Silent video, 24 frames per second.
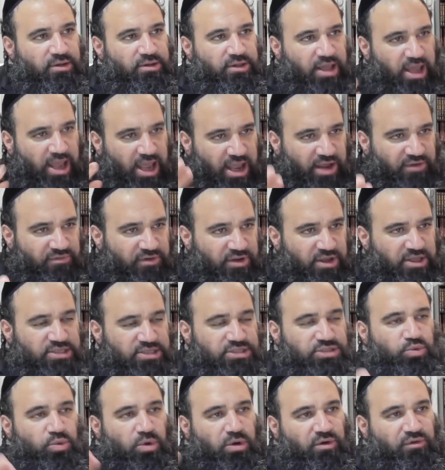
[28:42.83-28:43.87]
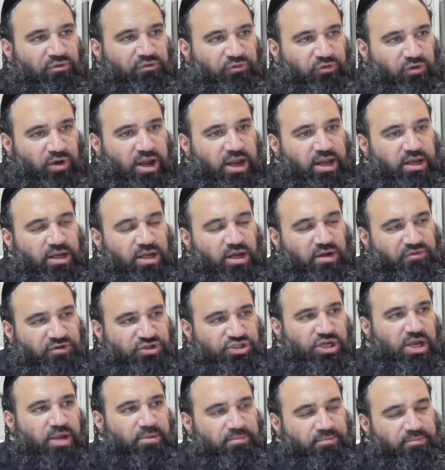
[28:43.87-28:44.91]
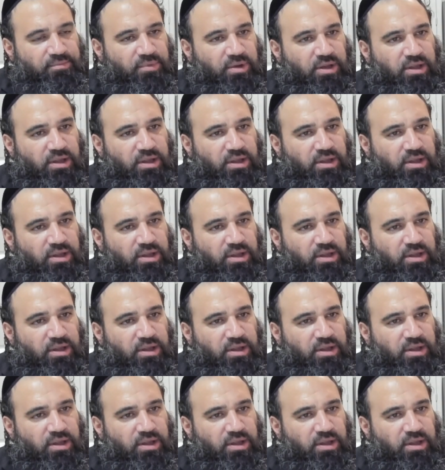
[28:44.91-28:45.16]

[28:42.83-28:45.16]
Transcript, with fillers: The heavens were afraid of Hashem.